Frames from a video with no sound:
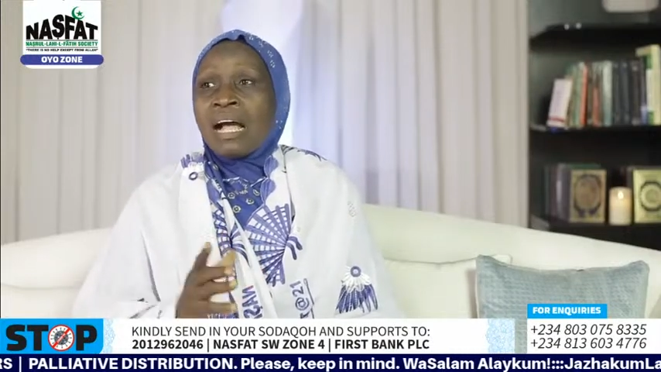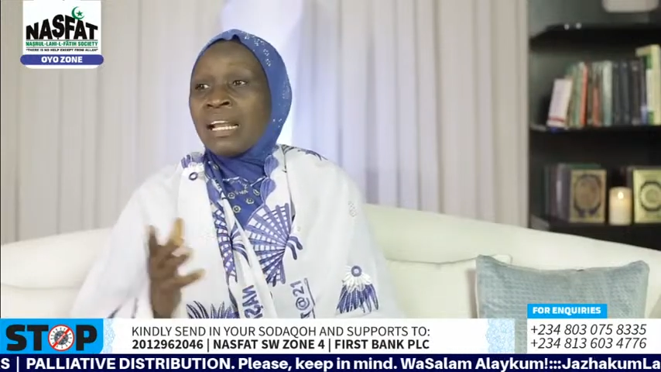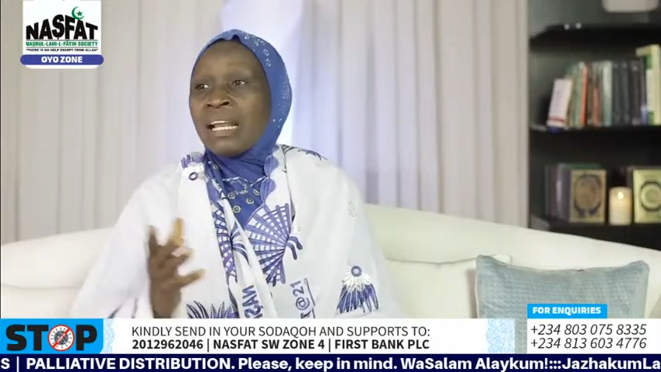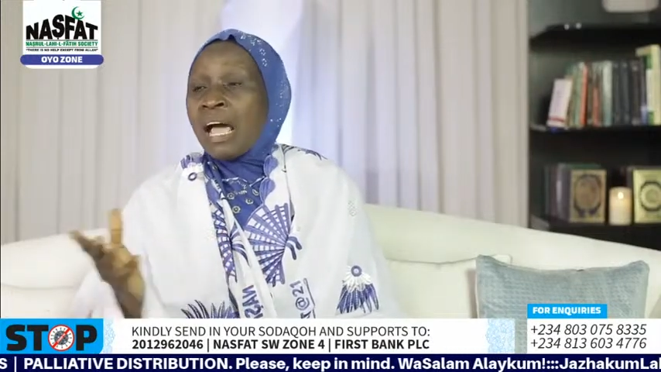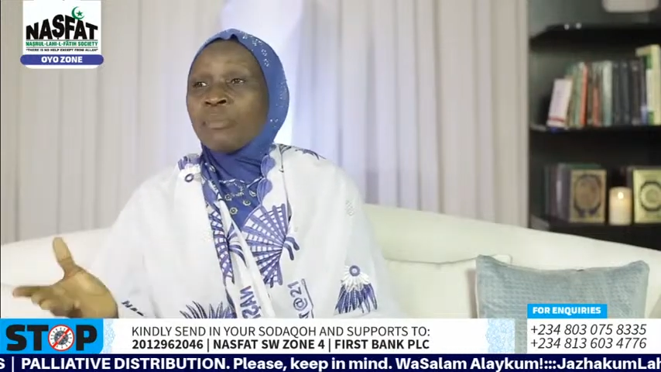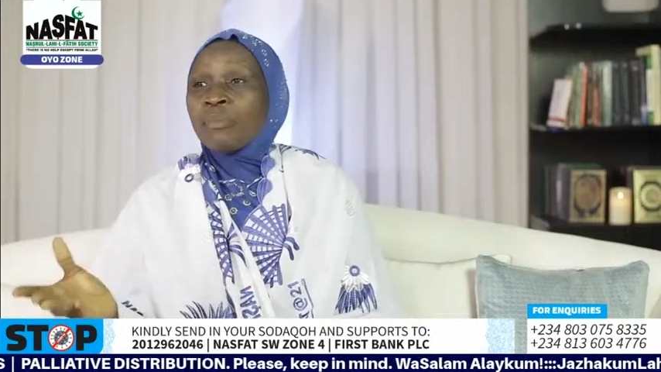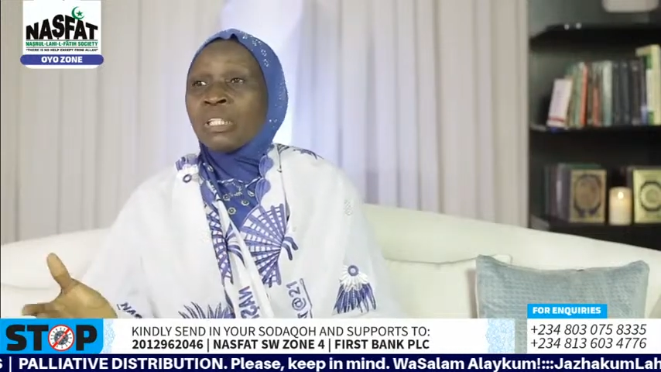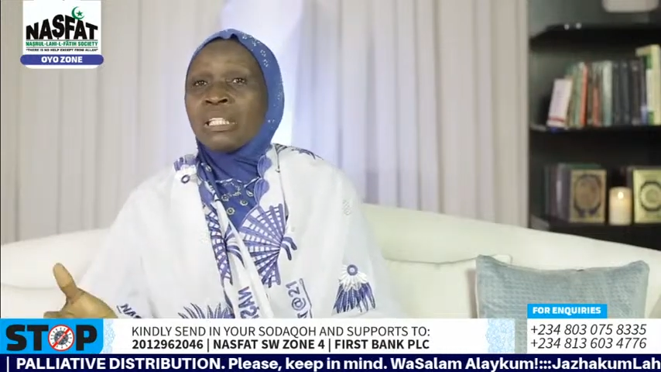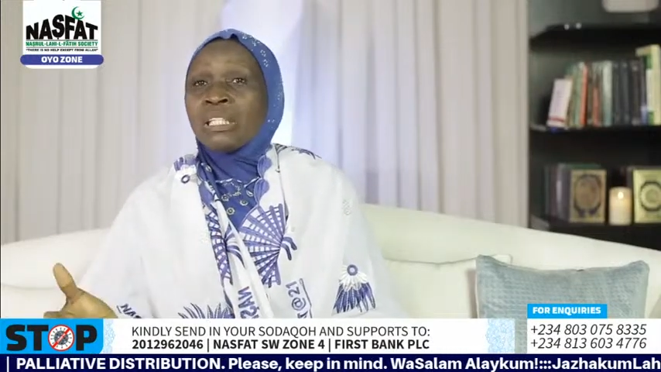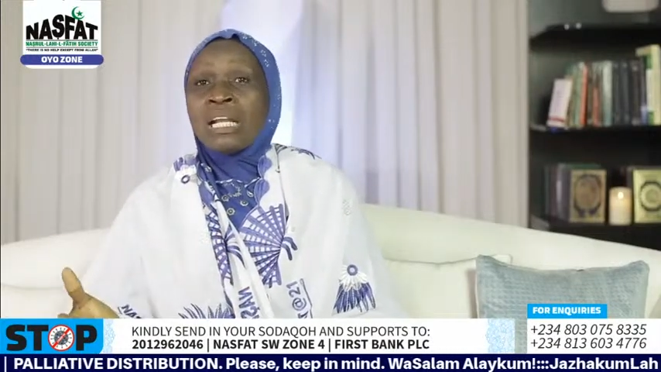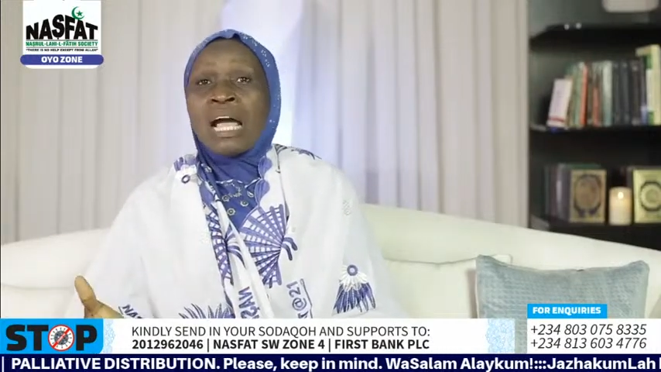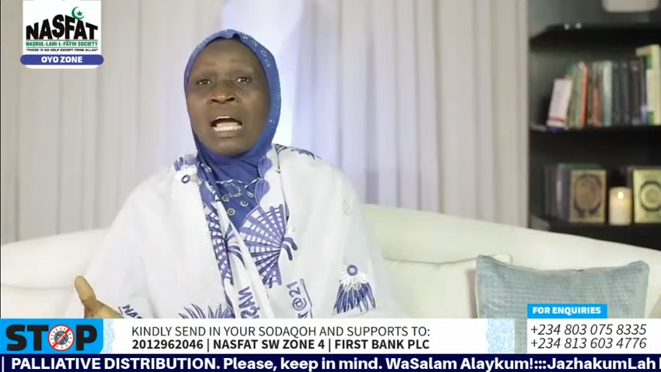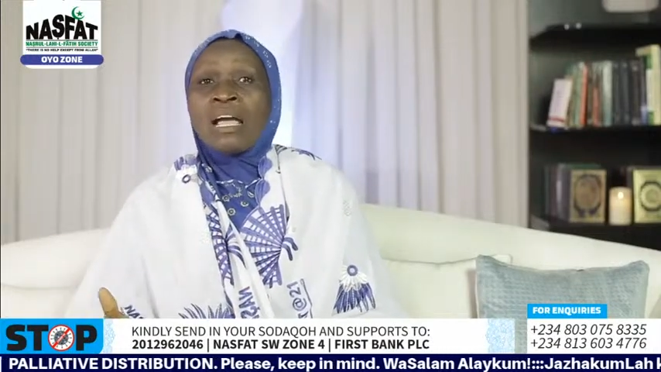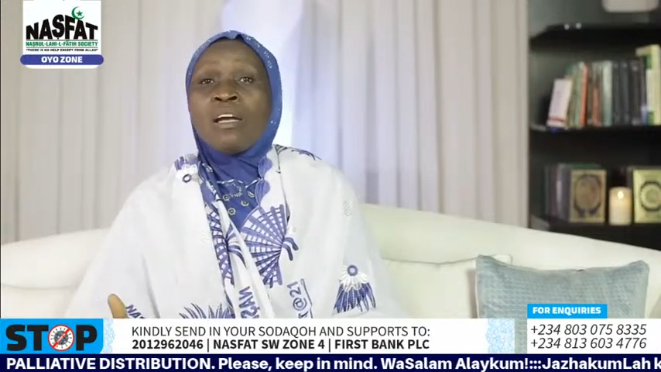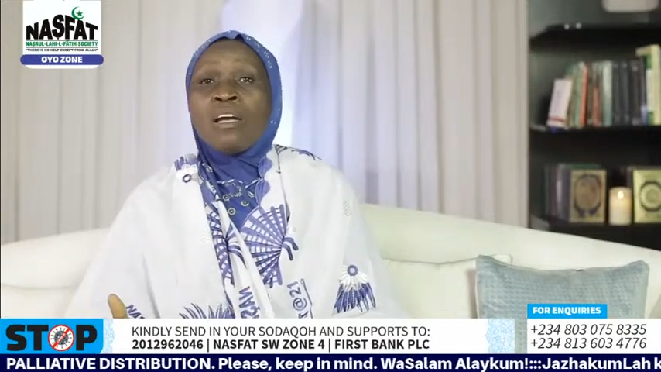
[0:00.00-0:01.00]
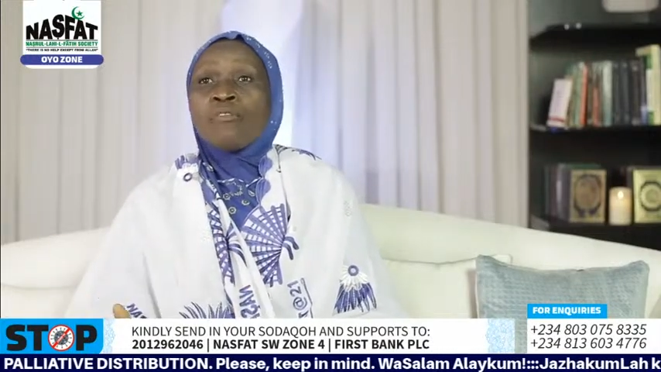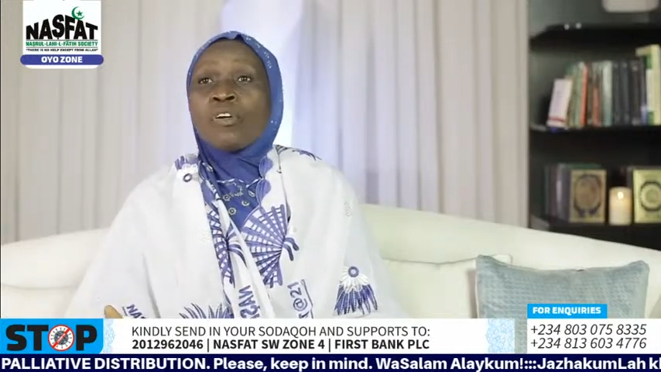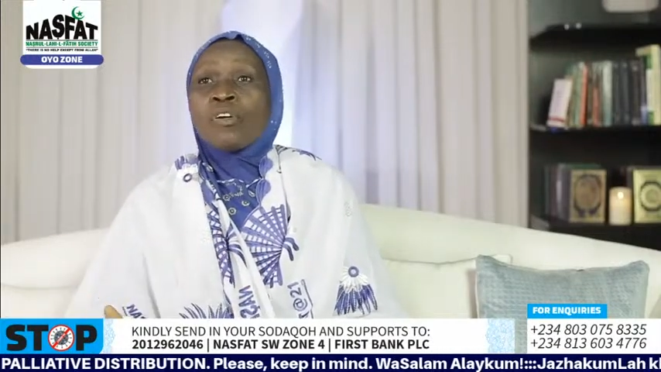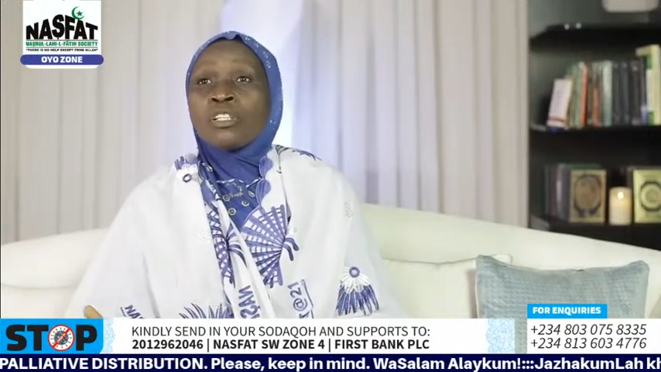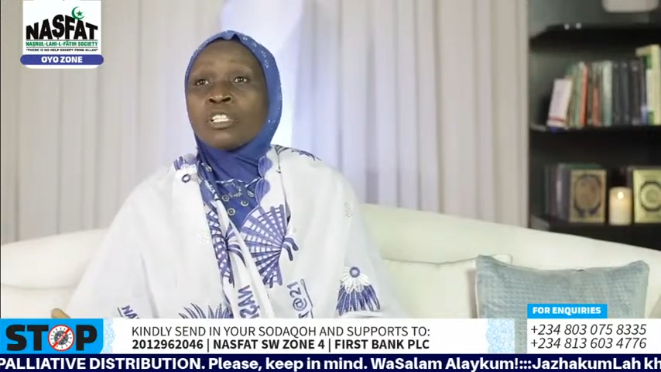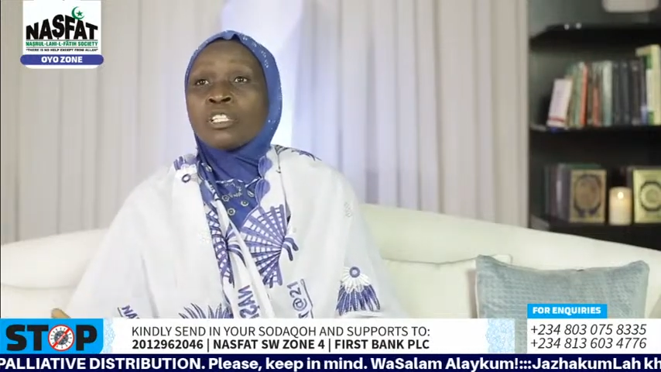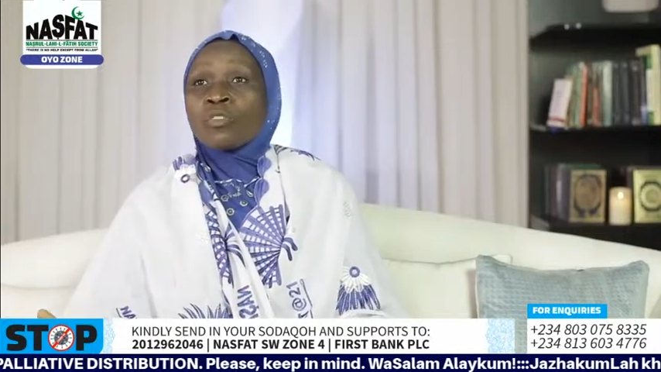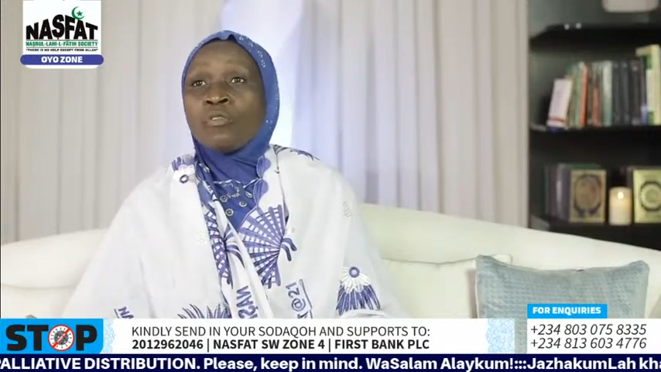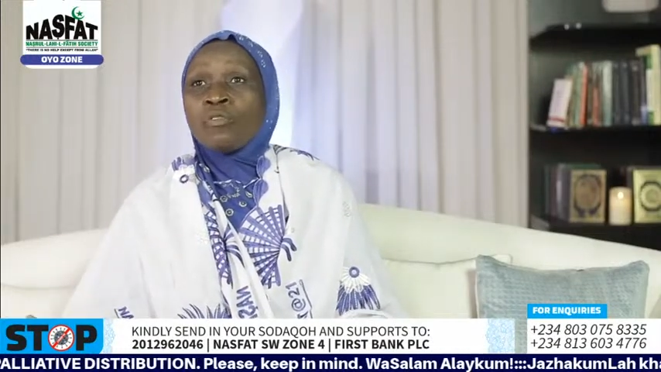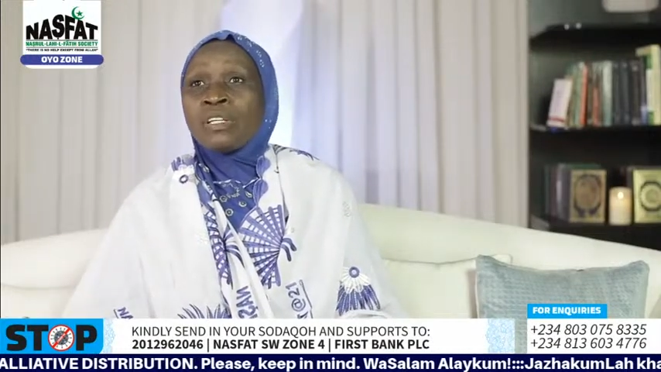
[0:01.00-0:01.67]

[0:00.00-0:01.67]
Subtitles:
Alhamdulillah, for this